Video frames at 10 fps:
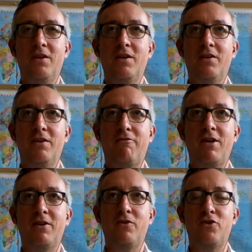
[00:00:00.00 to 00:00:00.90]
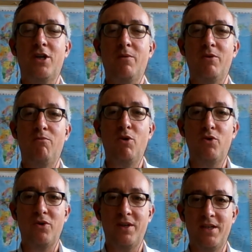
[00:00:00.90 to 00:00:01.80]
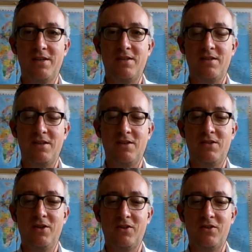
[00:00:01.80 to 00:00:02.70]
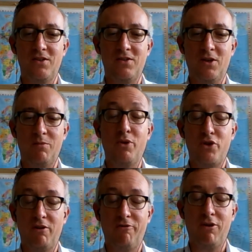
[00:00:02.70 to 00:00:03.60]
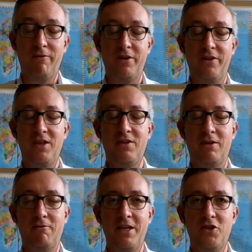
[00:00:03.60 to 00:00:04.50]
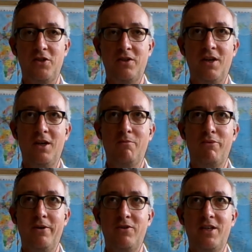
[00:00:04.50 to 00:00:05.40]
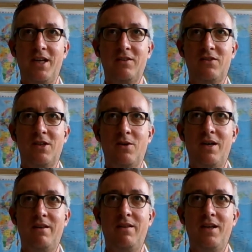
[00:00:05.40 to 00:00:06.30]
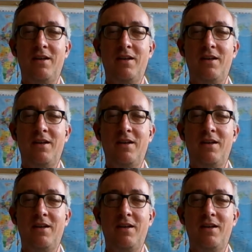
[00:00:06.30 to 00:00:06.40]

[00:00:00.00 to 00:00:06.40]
the Franco-German motor is not pushing forward the integration project. So I think